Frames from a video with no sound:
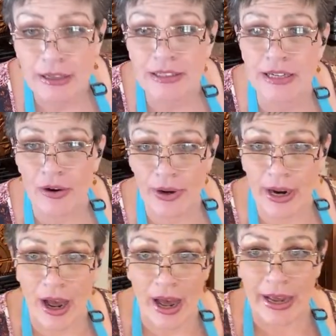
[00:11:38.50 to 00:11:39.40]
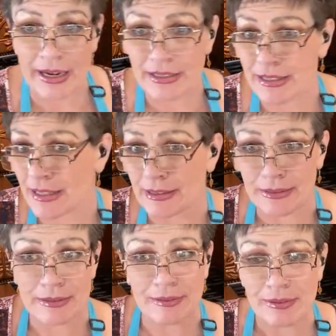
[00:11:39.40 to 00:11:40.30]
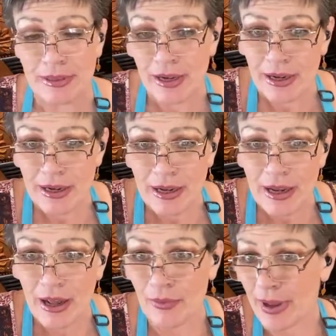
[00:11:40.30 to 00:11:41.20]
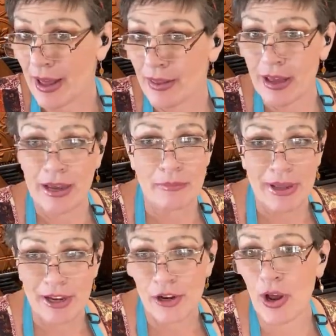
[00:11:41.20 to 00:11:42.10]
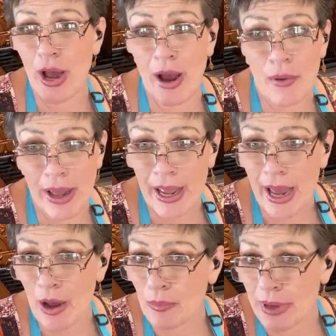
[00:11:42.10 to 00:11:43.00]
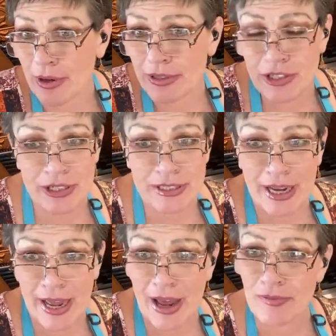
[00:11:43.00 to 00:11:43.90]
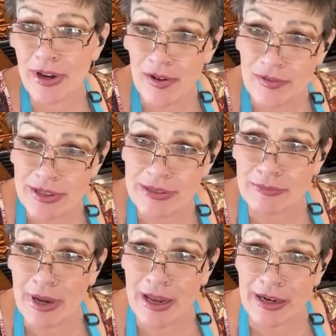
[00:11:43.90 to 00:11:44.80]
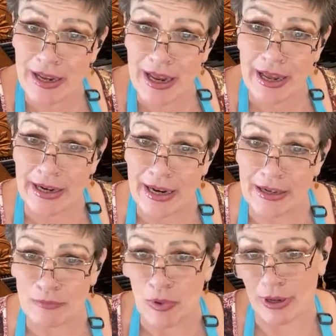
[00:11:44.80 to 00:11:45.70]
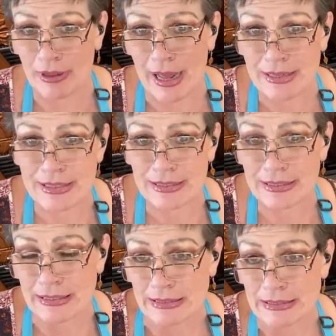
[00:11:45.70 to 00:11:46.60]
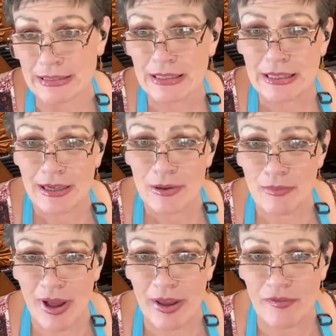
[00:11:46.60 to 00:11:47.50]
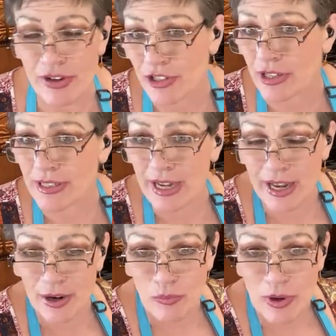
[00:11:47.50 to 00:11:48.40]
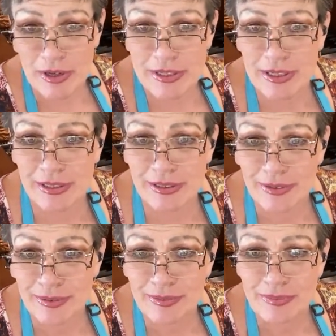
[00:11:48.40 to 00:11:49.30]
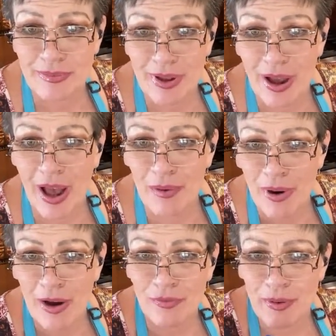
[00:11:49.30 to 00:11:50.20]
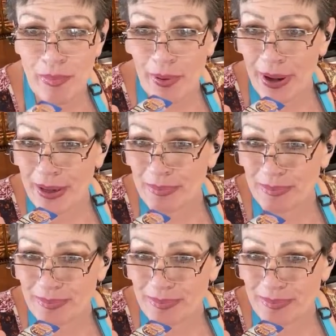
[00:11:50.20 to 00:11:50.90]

Sorry, guys. Okay, but you know how I am. Yeah, you know, it's just I have to have this. I need more glasses. My vision's getting worse. Yeah, hi, Ralphie boy.